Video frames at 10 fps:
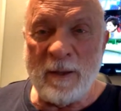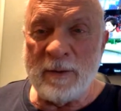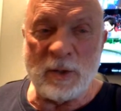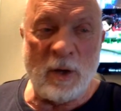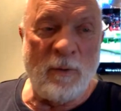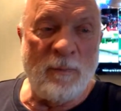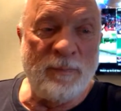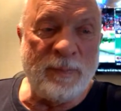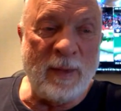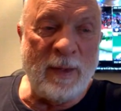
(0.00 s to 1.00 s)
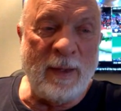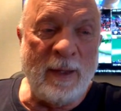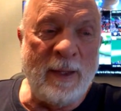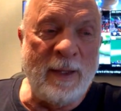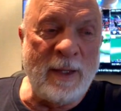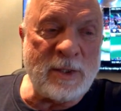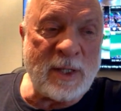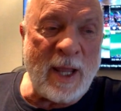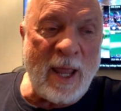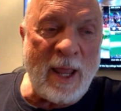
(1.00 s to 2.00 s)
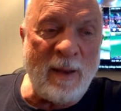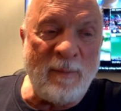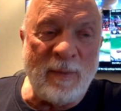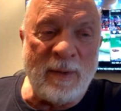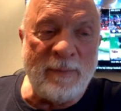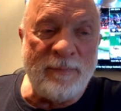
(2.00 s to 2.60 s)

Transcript: So this game,